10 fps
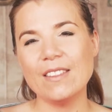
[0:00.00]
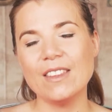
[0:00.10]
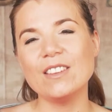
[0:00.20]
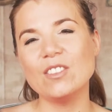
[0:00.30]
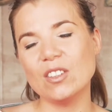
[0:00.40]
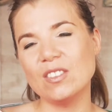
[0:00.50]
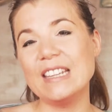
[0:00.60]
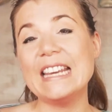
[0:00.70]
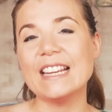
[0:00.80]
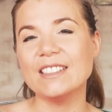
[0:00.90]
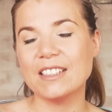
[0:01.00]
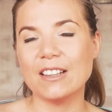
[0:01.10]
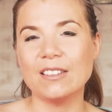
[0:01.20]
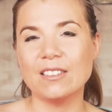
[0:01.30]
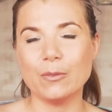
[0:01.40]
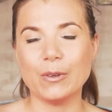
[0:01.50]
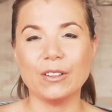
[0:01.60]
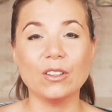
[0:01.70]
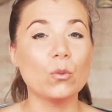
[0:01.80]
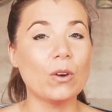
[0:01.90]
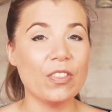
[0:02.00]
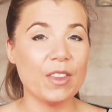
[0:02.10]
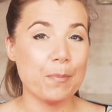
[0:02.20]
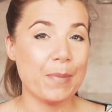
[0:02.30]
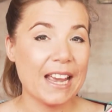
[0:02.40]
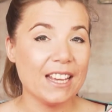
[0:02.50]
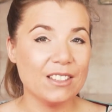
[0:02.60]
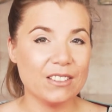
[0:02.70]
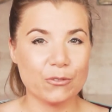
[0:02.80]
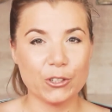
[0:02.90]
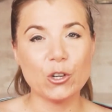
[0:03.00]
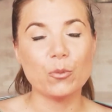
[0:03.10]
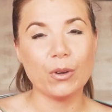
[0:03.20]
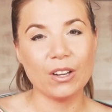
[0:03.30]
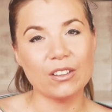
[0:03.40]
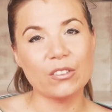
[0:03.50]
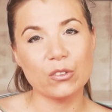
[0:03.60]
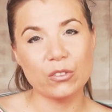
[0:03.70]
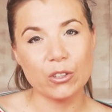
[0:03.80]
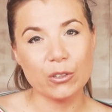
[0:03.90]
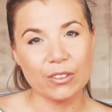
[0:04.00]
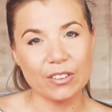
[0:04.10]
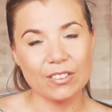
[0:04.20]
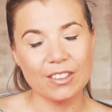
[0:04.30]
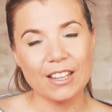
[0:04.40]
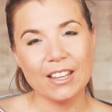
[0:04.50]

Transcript: than just the end customer, the one that pays for your product or service.